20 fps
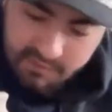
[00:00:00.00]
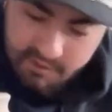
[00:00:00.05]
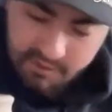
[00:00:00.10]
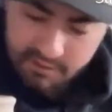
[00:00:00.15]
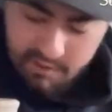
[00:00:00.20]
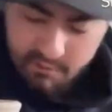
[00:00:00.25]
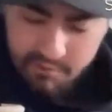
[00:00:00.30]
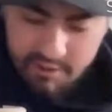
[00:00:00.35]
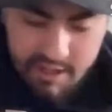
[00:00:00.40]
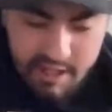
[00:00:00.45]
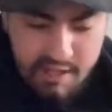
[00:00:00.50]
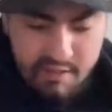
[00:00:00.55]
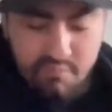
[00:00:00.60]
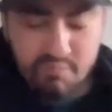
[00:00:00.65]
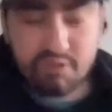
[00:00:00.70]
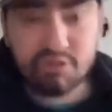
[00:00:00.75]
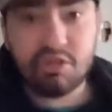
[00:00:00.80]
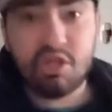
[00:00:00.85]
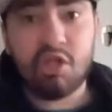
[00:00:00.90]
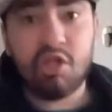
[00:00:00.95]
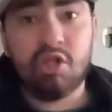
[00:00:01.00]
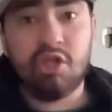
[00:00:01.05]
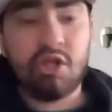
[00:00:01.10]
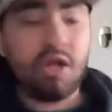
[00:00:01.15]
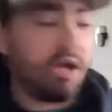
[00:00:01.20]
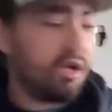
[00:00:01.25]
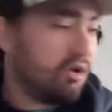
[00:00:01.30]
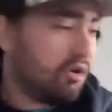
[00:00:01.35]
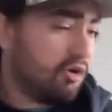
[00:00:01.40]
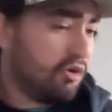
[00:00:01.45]
Okay, well, that was a
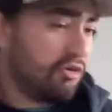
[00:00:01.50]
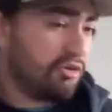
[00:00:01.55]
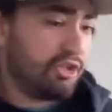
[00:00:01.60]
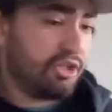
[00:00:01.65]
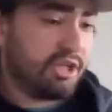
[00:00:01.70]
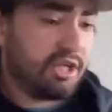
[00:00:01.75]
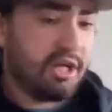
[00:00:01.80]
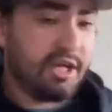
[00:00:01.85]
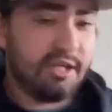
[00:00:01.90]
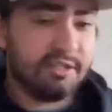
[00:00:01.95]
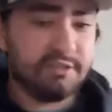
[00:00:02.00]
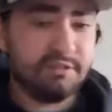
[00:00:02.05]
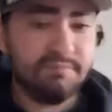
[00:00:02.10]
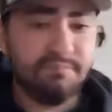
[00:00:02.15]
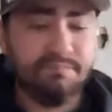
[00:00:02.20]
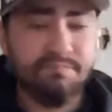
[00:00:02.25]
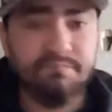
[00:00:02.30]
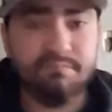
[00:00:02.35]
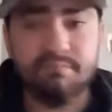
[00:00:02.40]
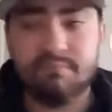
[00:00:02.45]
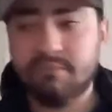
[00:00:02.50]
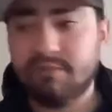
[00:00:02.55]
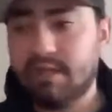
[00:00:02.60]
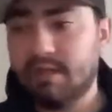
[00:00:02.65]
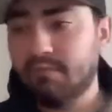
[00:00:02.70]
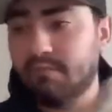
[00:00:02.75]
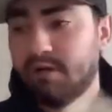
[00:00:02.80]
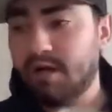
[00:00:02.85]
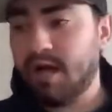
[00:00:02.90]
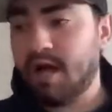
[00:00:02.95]
lot harder to cut
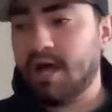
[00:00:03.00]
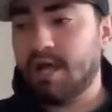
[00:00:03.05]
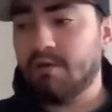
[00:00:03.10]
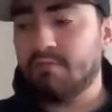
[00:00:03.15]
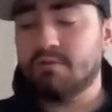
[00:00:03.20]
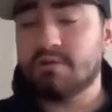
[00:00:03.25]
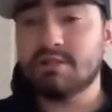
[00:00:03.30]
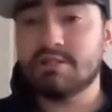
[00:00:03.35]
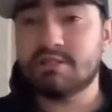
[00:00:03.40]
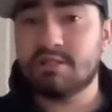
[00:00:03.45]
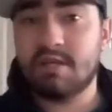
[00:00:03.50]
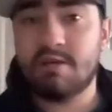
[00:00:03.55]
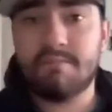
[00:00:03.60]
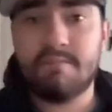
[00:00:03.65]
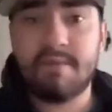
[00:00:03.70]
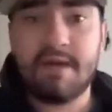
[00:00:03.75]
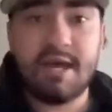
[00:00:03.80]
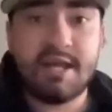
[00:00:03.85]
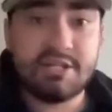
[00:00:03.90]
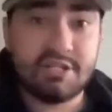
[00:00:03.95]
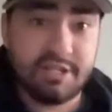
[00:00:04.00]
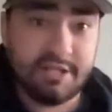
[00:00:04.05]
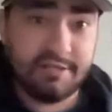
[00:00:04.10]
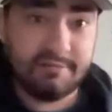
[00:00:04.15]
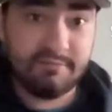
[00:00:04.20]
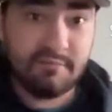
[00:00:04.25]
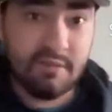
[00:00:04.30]
than what I was imagining.